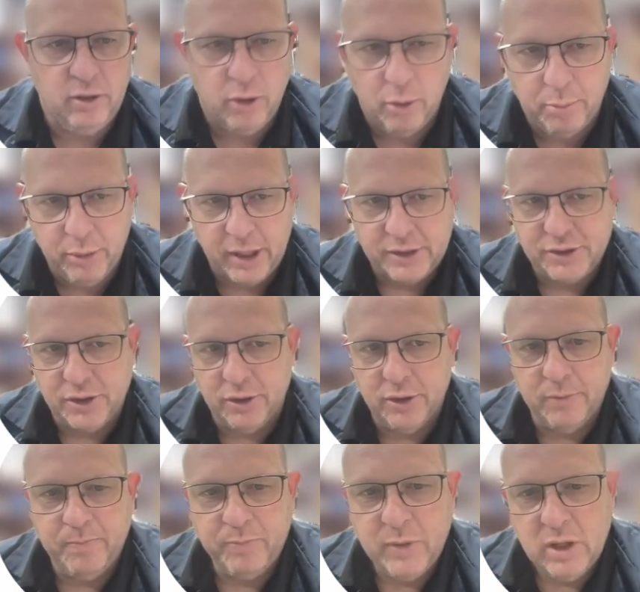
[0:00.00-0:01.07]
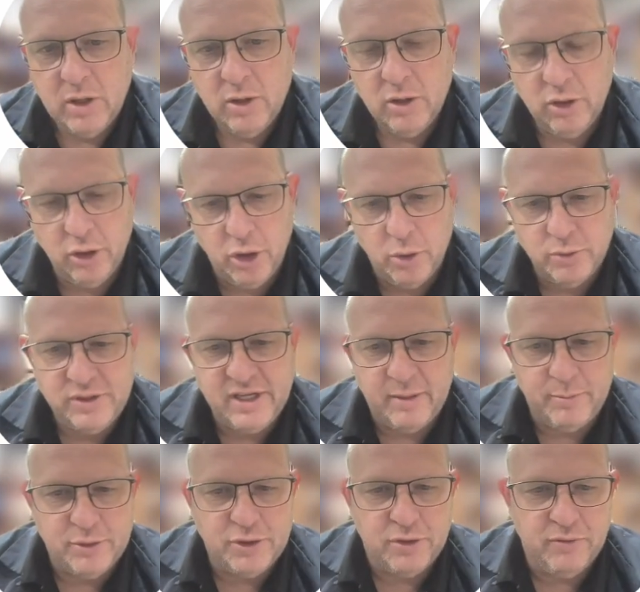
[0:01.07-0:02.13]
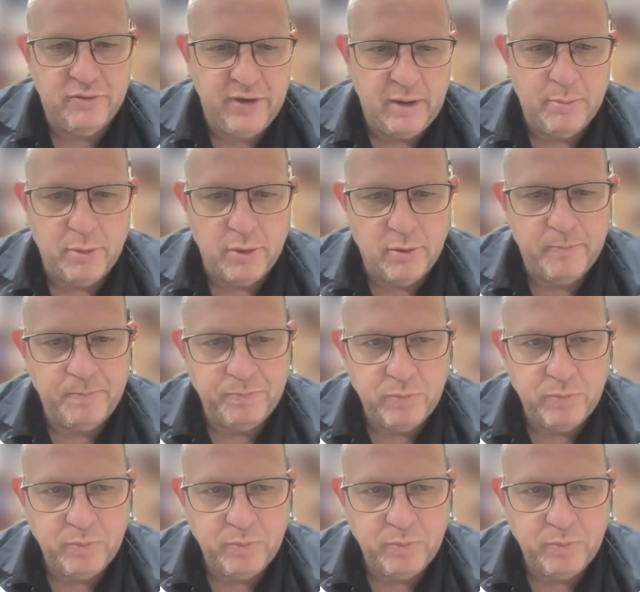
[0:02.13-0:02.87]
low pressure, low temperature vapor.